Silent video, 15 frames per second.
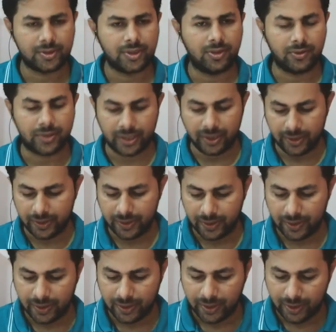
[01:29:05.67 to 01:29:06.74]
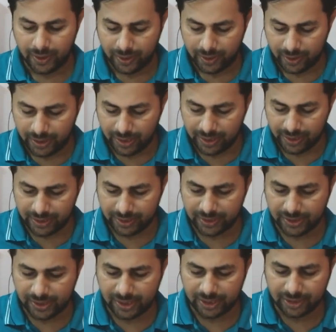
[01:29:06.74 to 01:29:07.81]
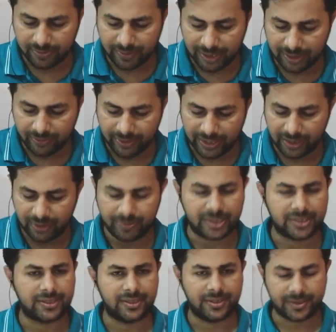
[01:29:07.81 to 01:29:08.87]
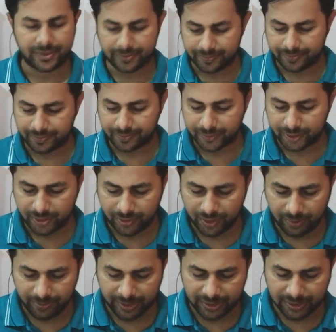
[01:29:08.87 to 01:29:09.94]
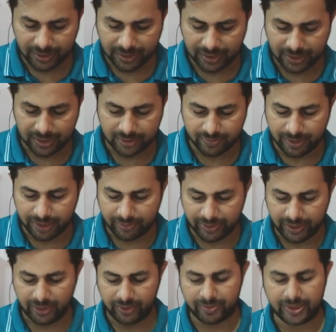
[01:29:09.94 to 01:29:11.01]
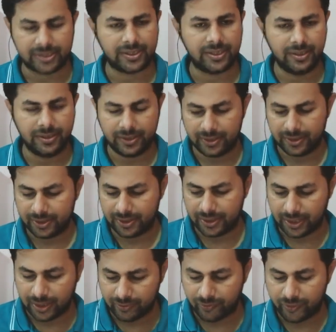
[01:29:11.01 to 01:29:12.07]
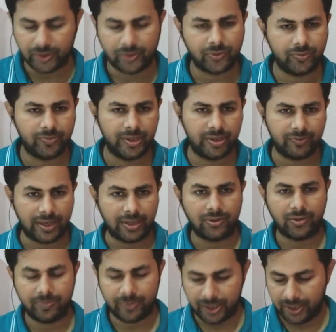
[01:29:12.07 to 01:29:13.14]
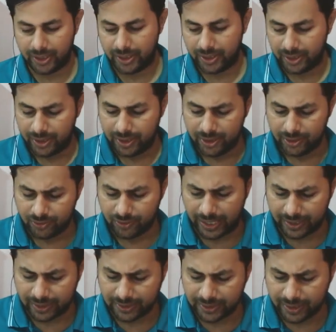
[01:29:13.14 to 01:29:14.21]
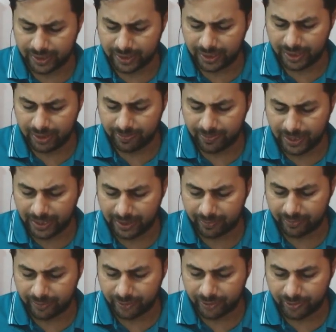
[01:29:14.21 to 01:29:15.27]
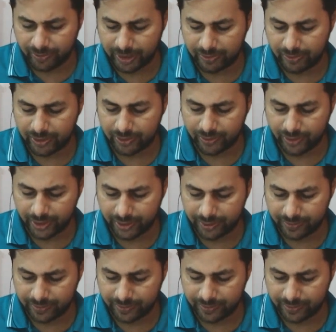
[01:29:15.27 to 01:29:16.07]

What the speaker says: Okay, then it is increased by 20%. So if it is increased by 20%, then what would be the value of E? So I can say E prime would be equal to what?